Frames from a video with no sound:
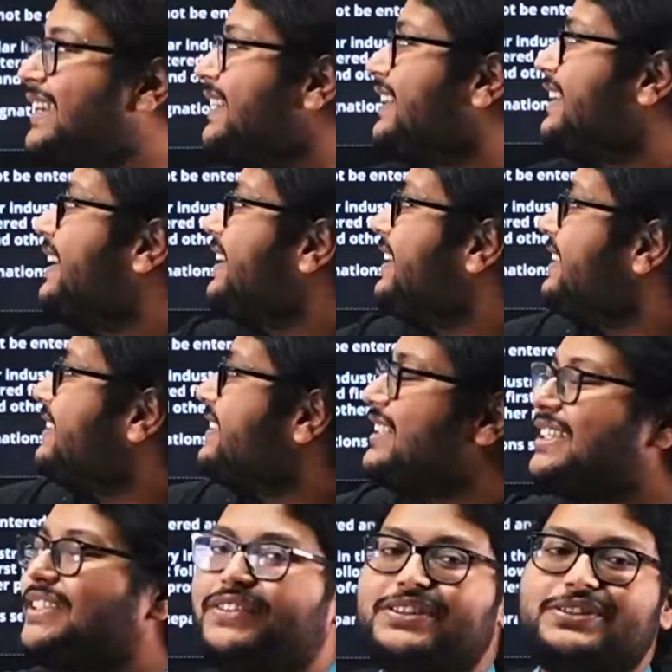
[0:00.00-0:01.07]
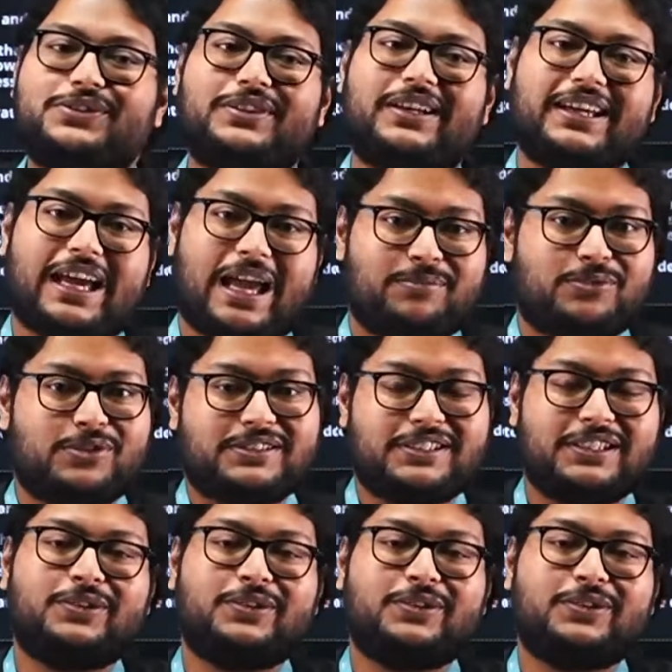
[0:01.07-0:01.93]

Like 31st July, I'm still